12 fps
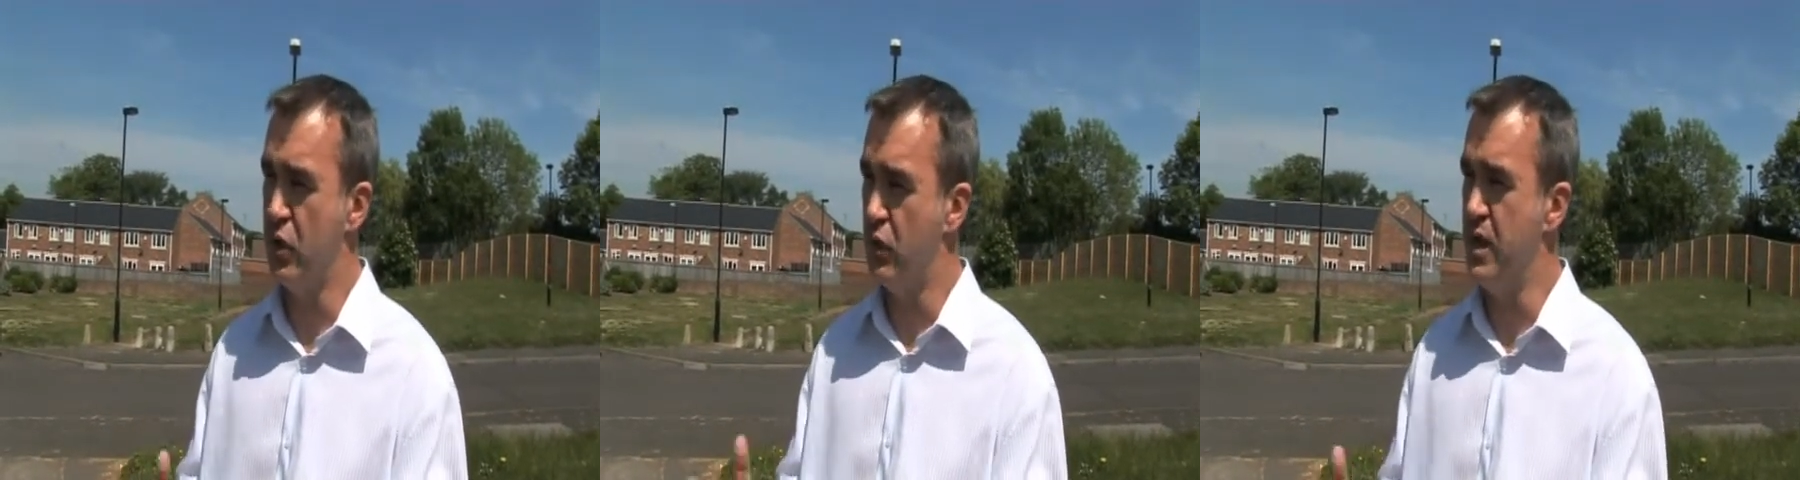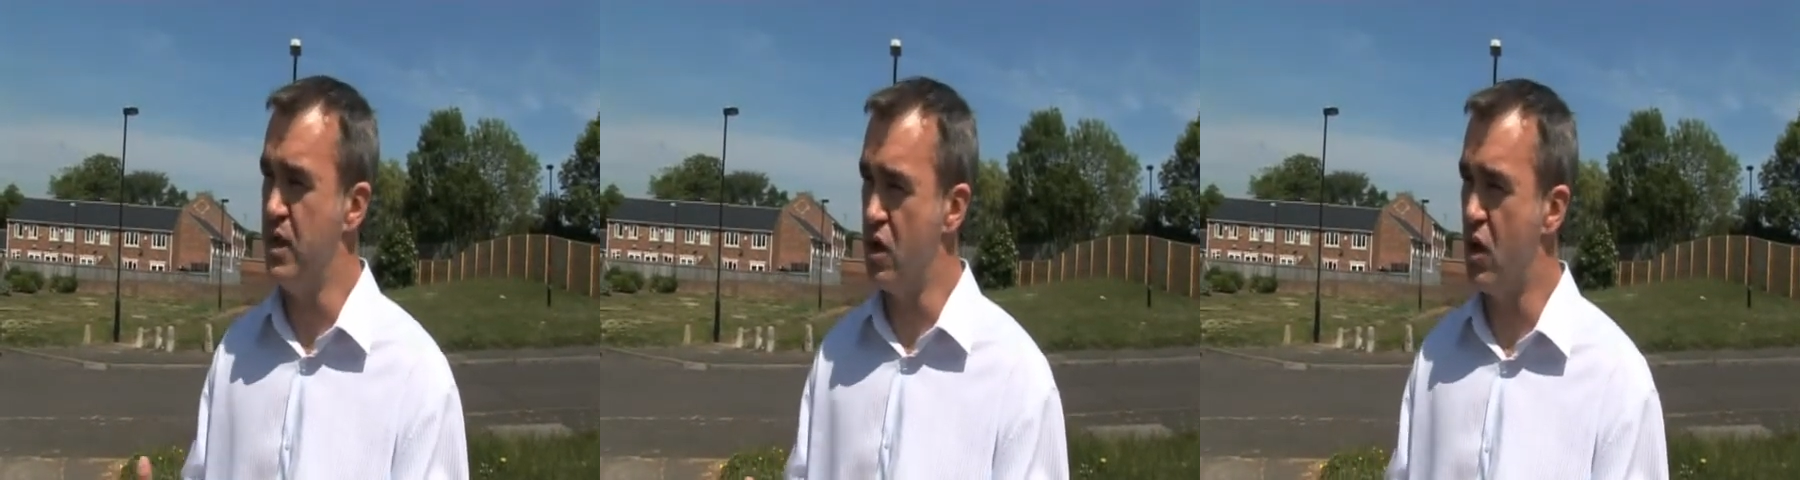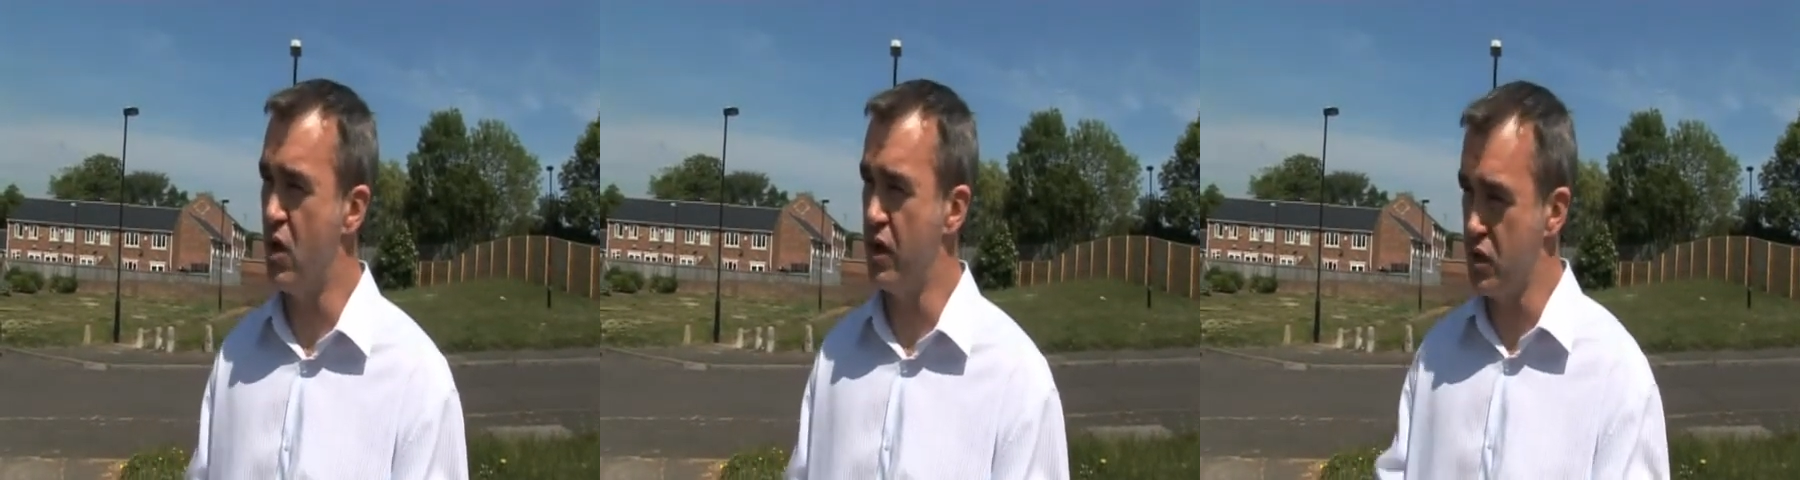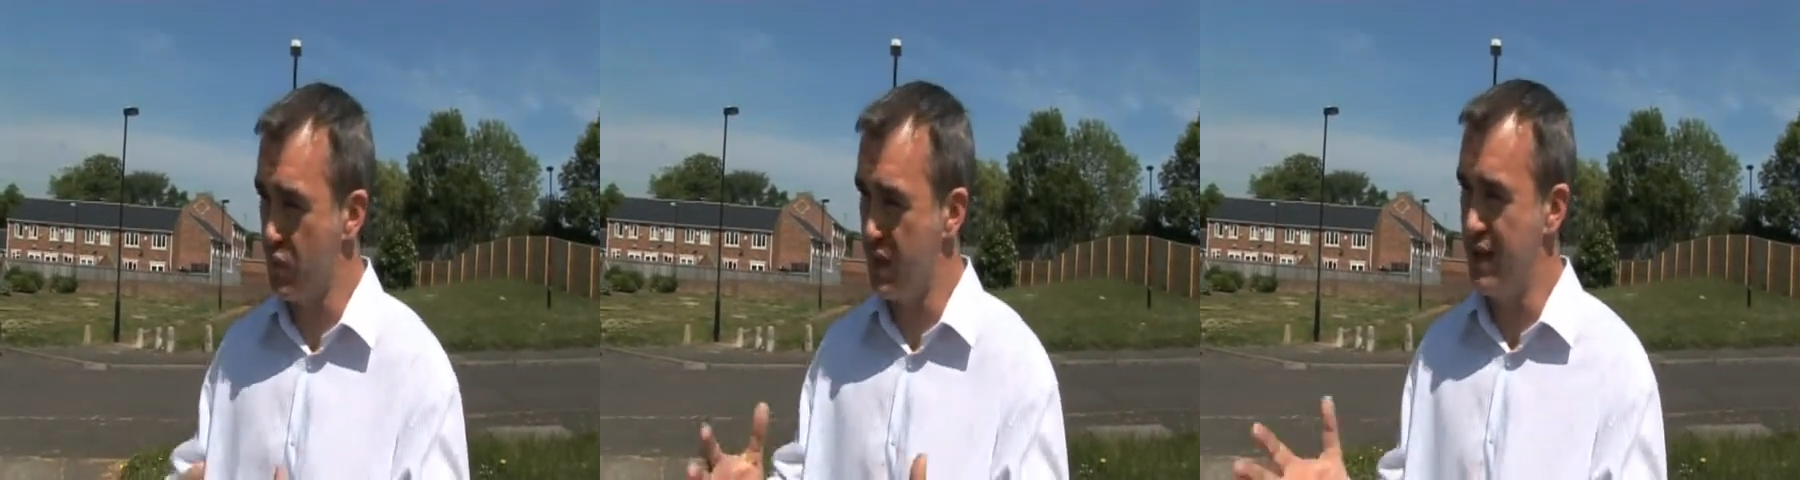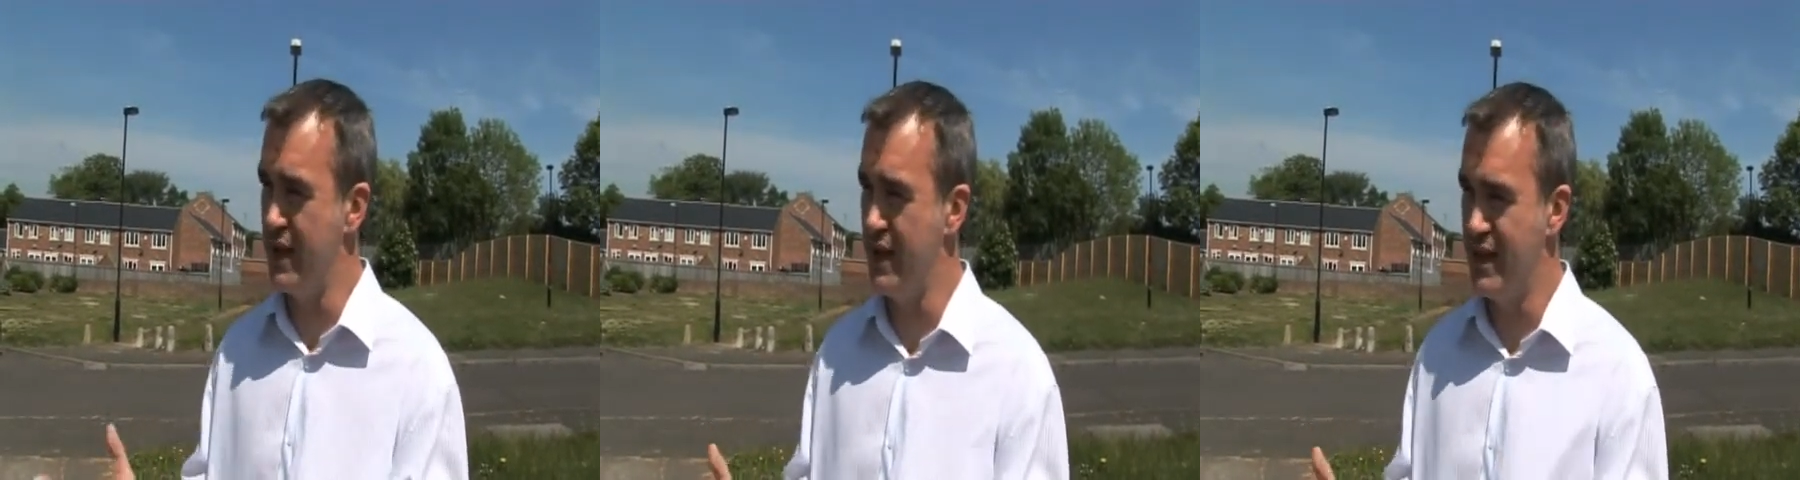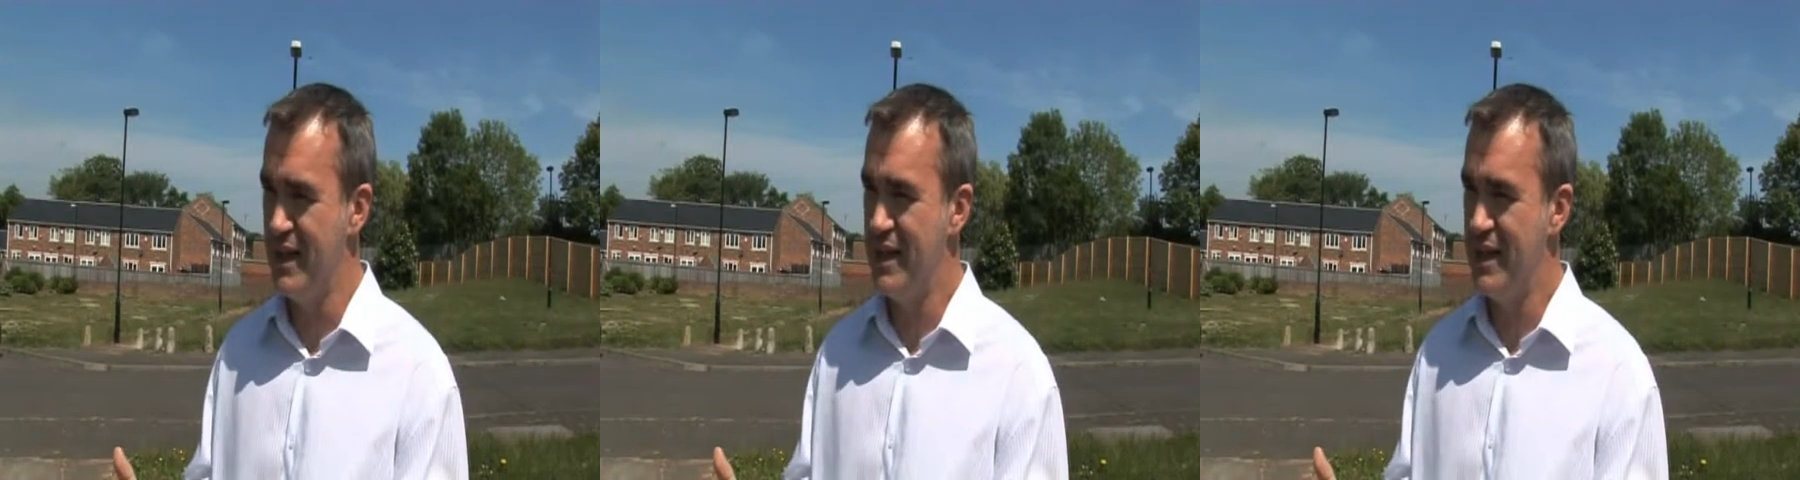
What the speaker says: green targets within